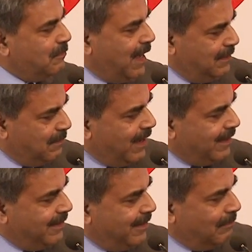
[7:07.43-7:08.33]
to Myanmar,
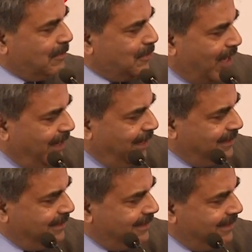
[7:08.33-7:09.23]
up to Thailand.